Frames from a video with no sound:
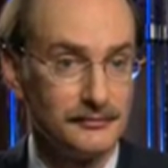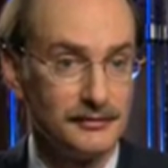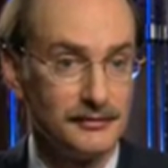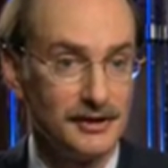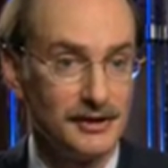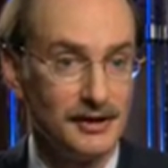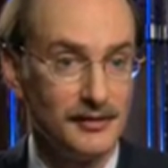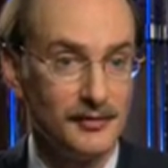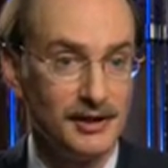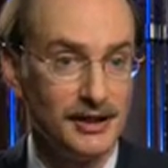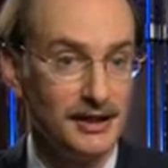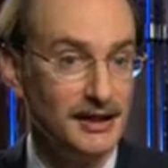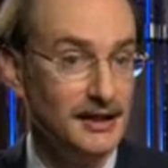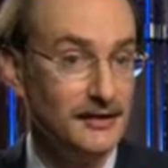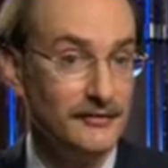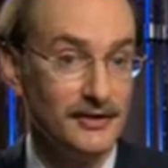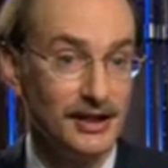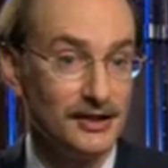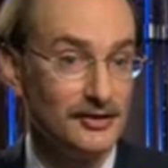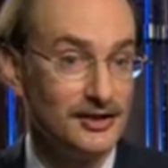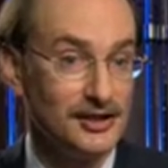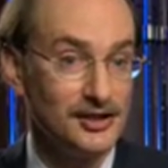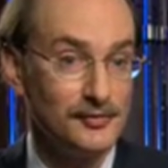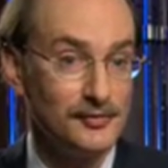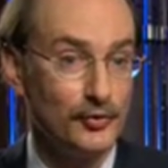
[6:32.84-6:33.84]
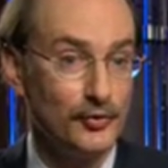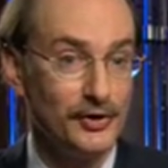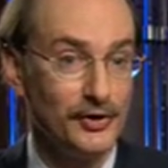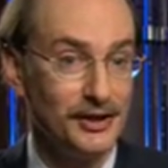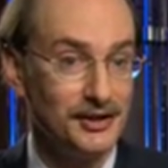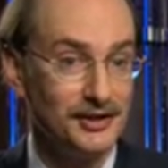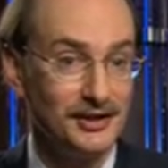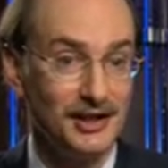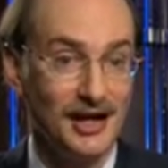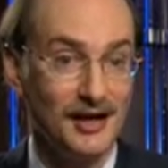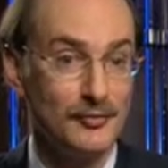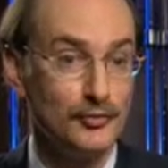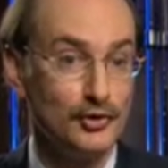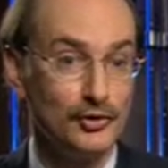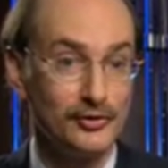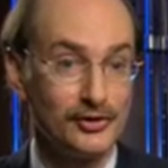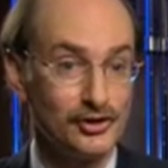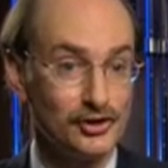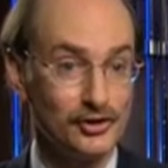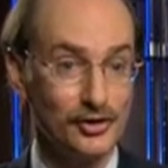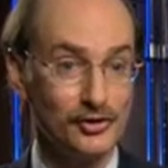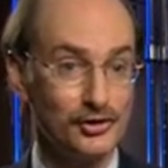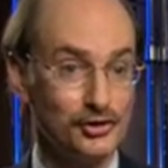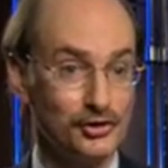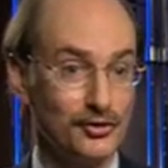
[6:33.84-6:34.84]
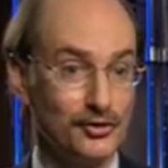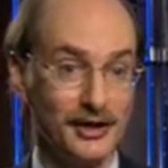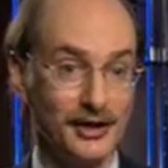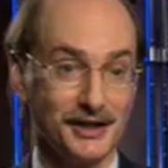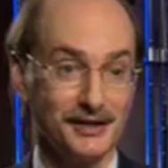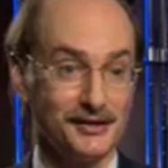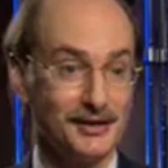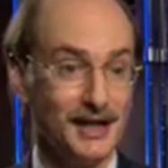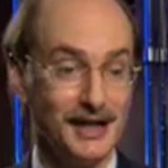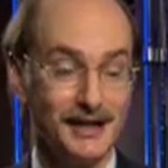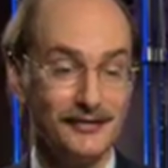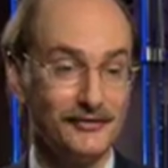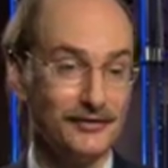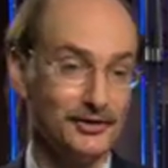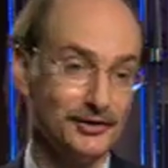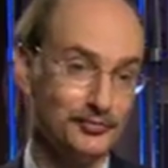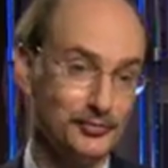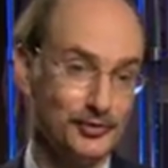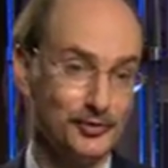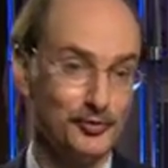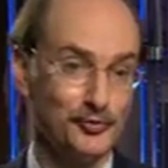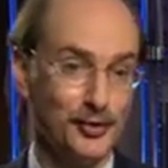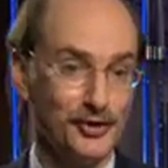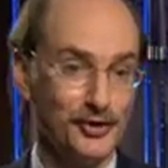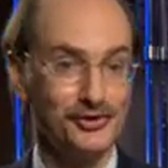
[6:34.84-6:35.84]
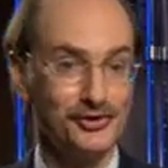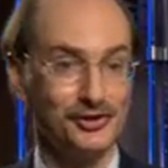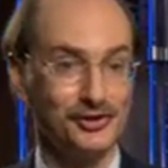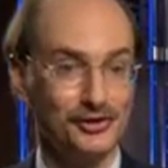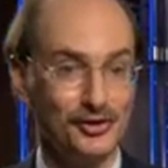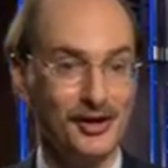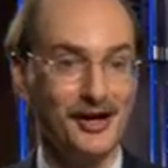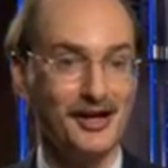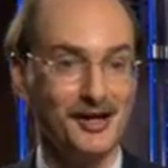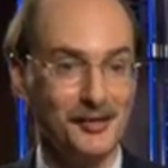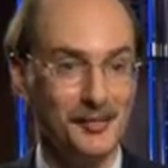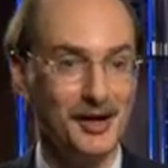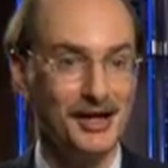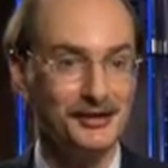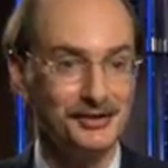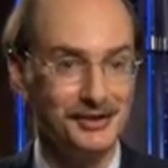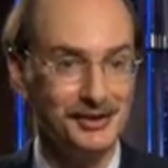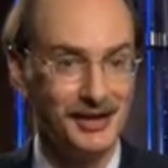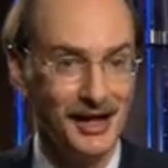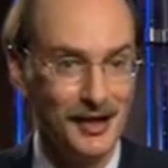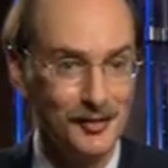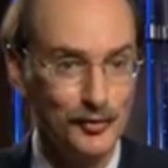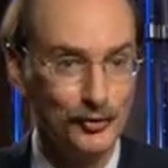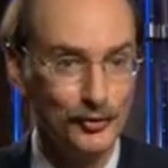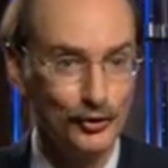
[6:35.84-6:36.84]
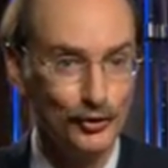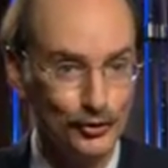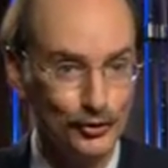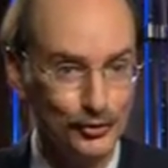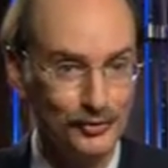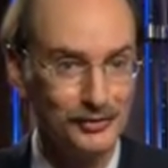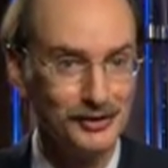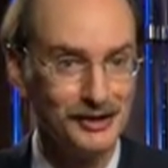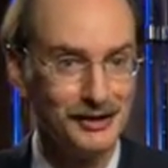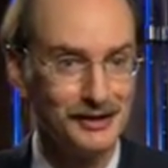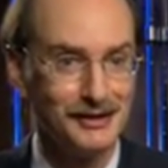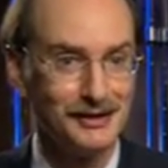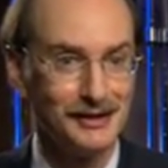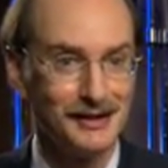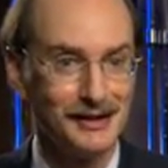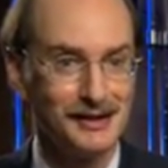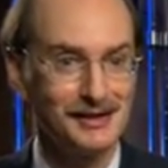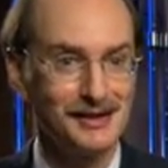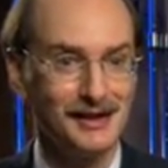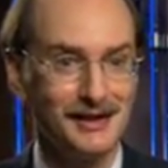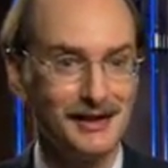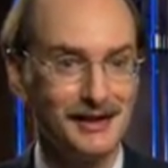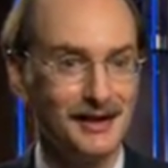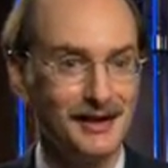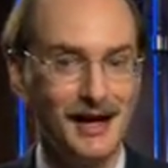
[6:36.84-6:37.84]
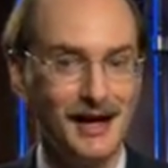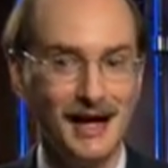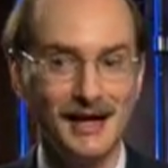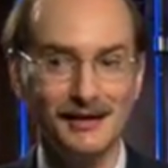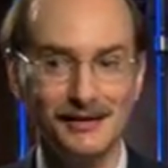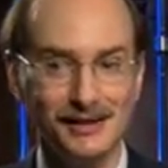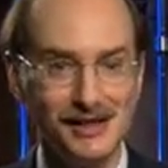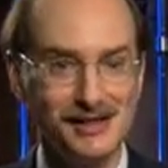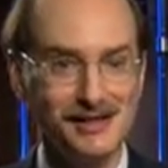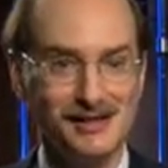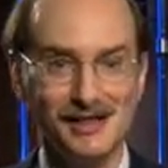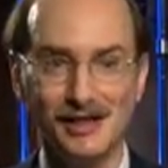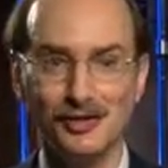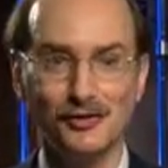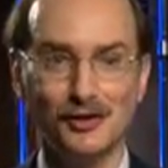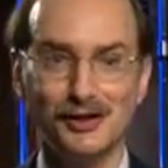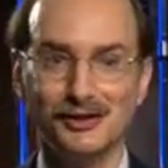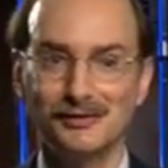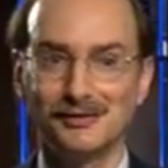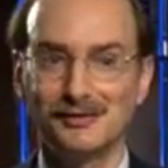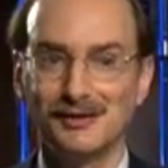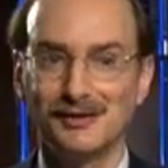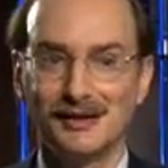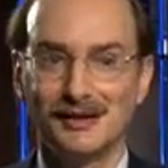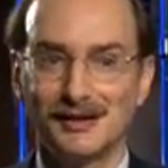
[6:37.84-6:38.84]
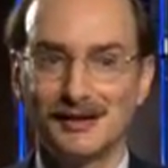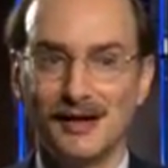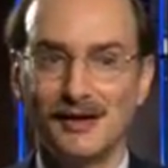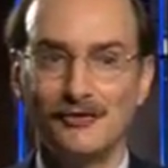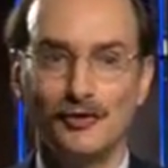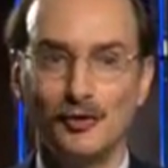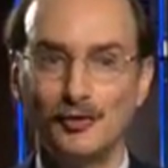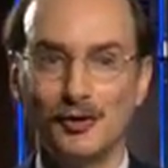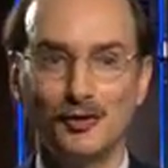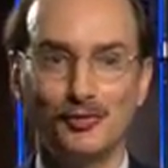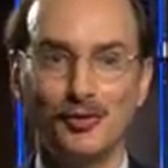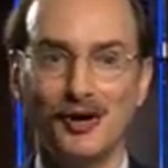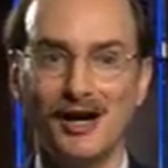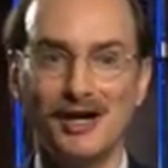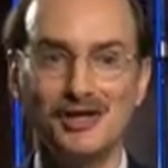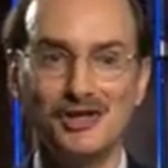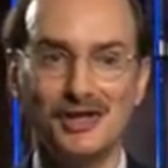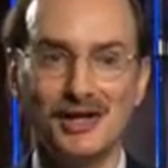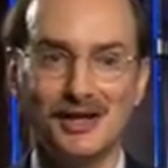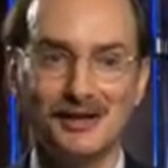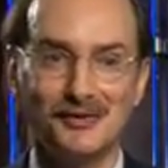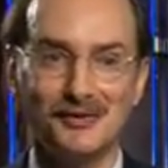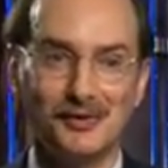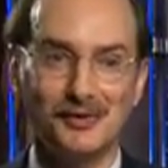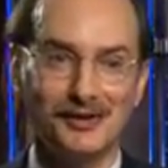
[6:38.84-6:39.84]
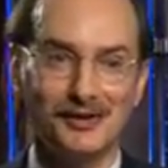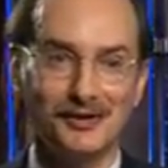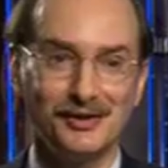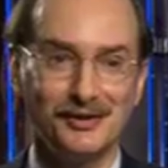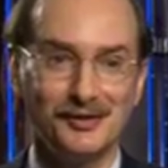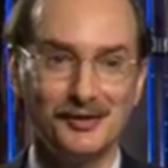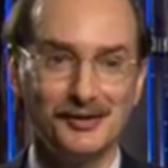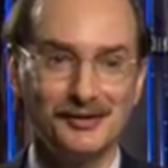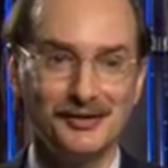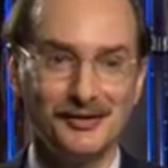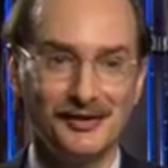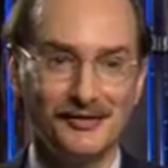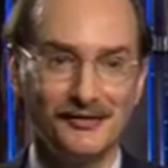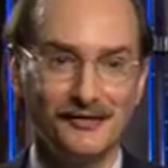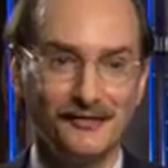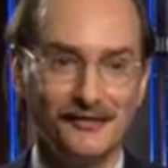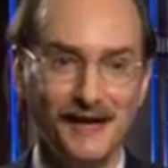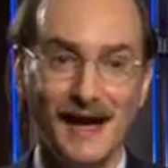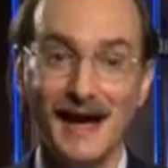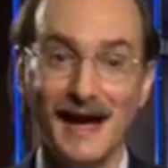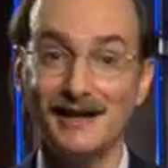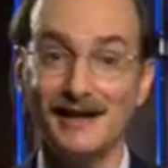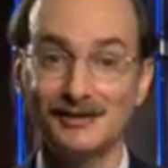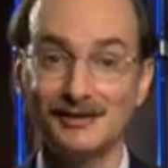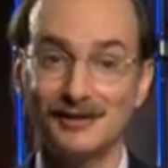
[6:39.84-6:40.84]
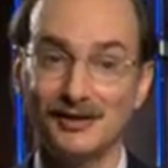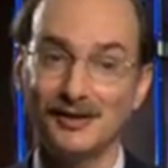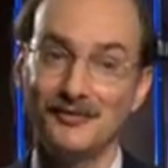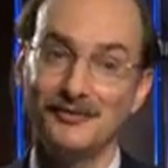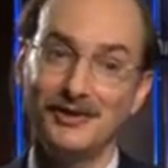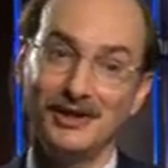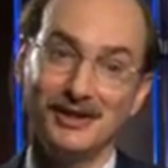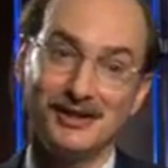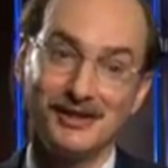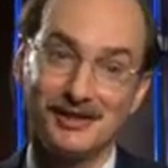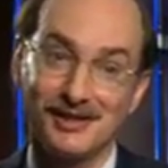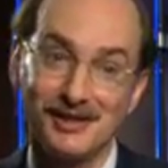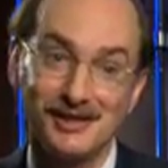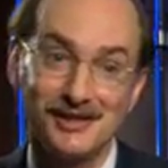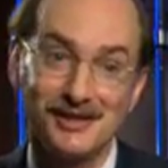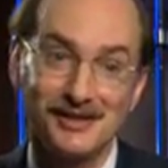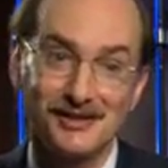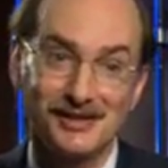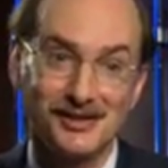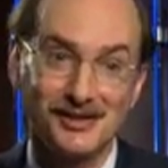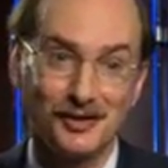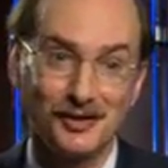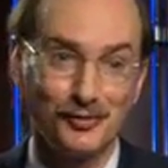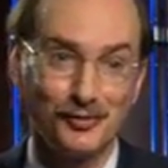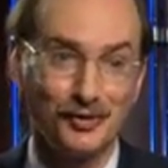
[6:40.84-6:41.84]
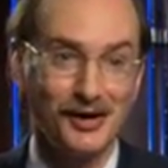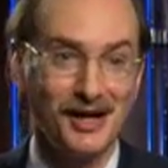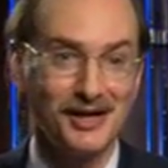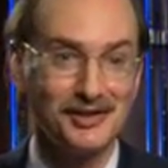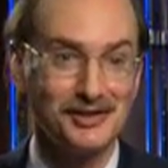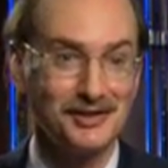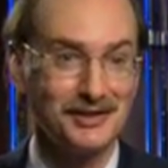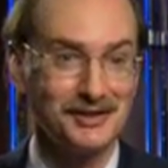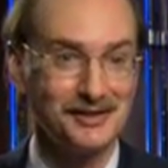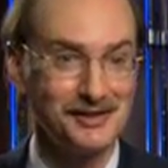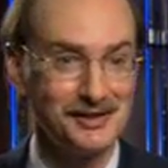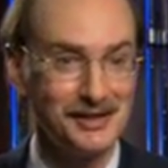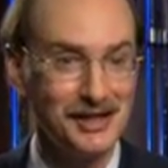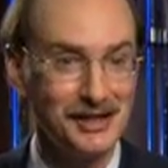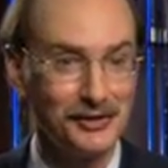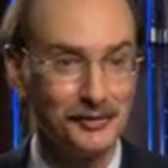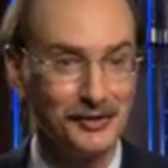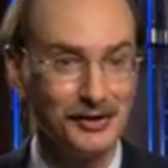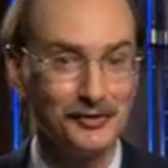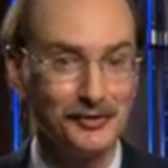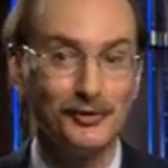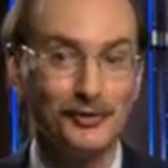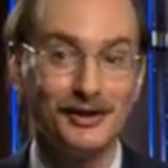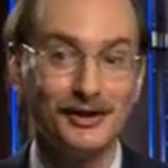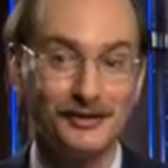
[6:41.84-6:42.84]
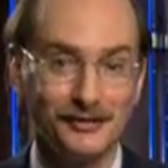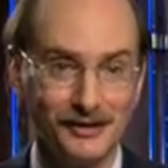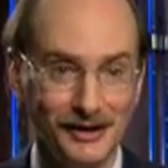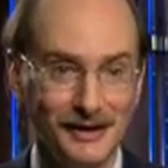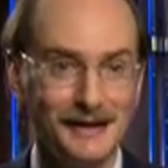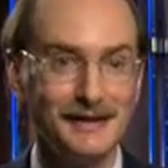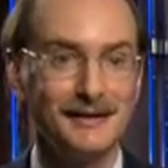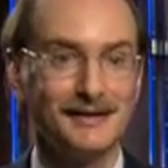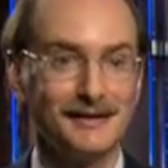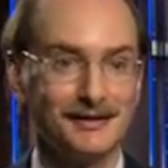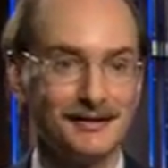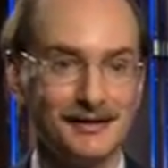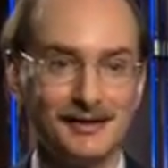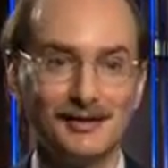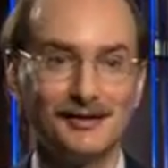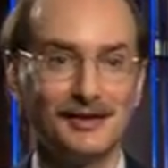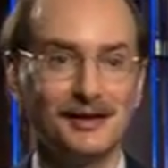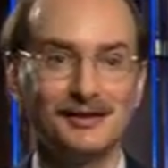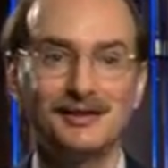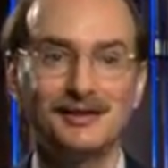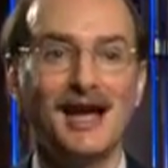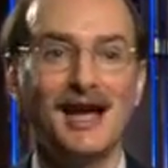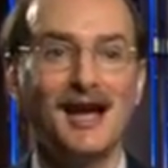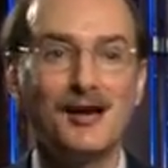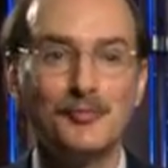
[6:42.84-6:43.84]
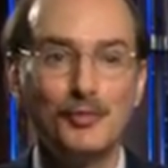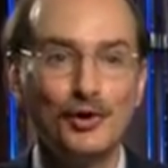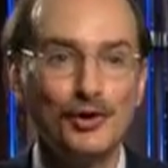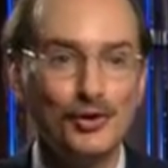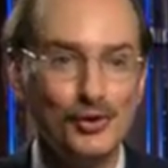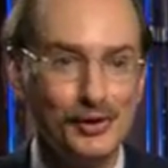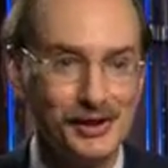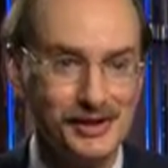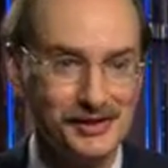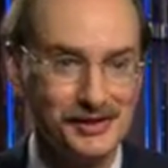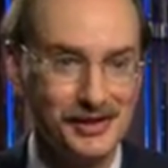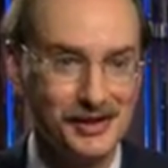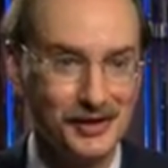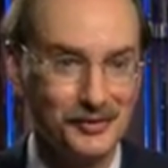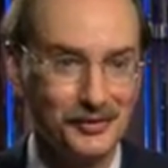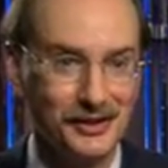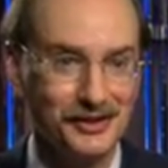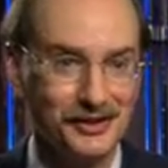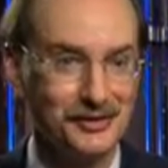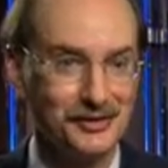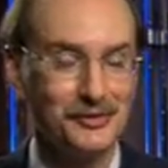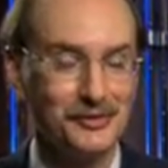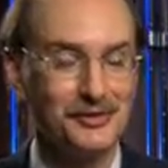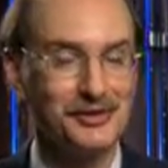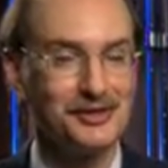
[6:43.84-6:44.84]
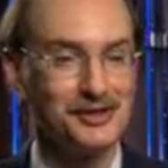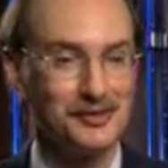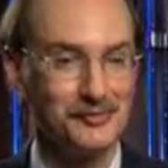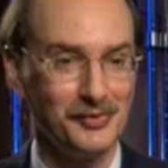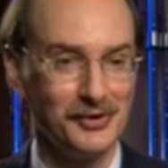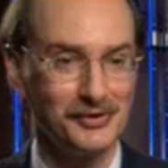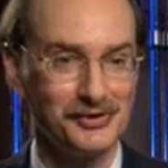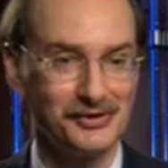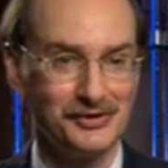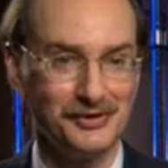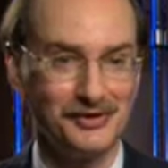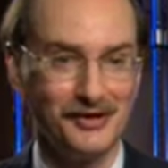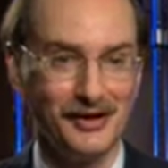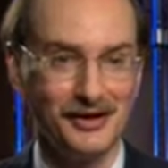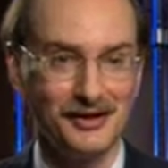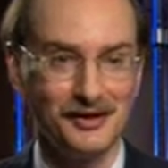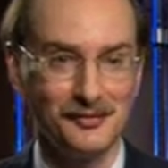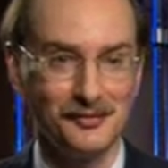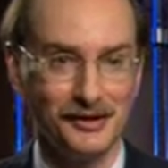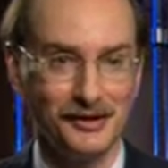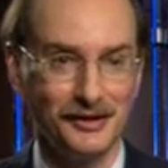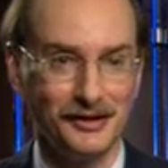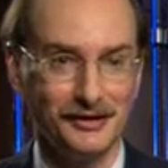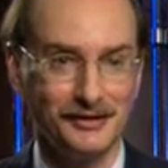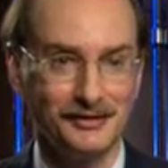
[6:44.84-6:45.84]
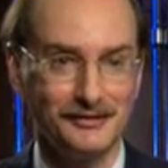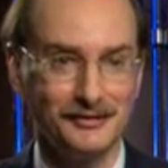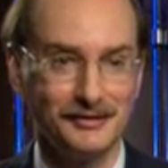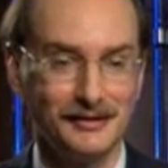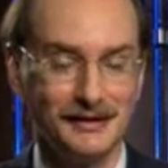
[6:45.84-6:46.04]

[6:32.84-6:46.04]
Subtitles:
I mean, even at this point, the taboo is so strong, you're not even supposed to talk about the taboo. It's like a highly secret government project where the fact of the existence of the project is secret. Well, the taboo is secret. No one's supposed to talk about it.